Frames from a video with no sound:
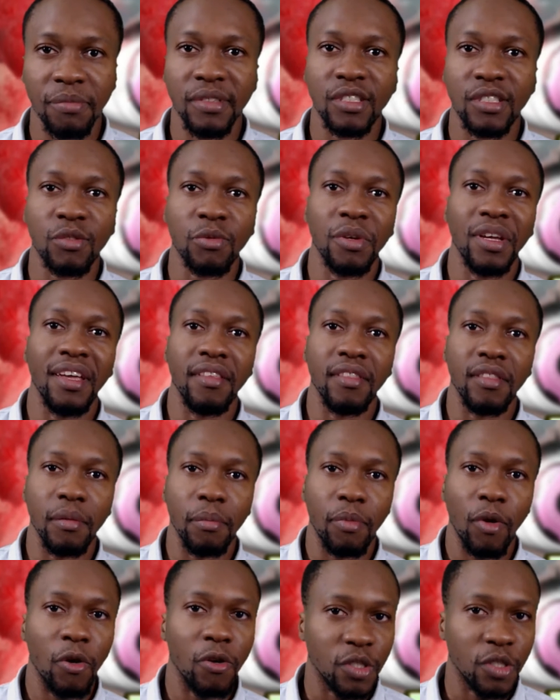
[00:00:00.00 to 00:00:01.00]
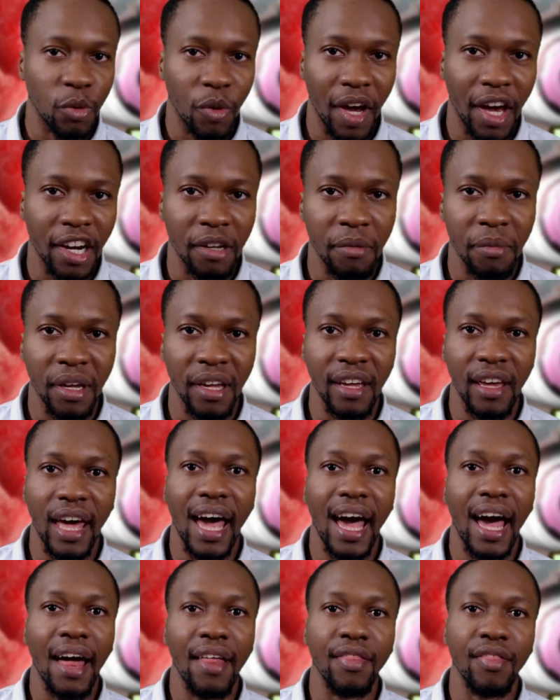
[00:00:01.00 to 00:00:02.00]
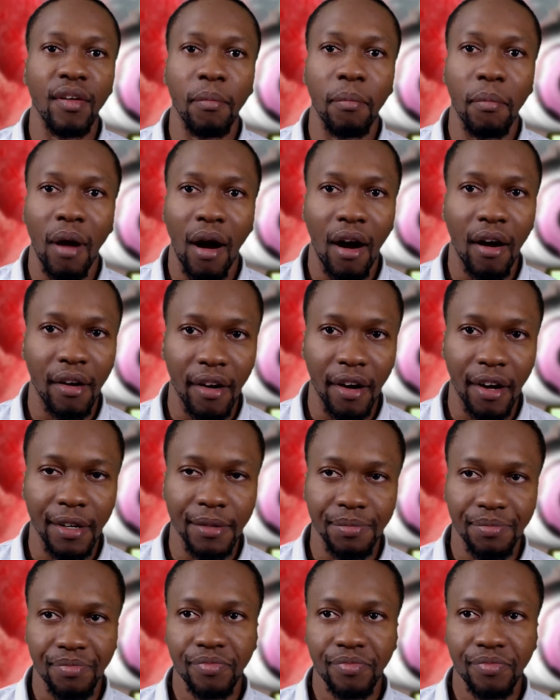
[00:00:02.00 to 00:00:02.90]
between the Boruto anime and the manga.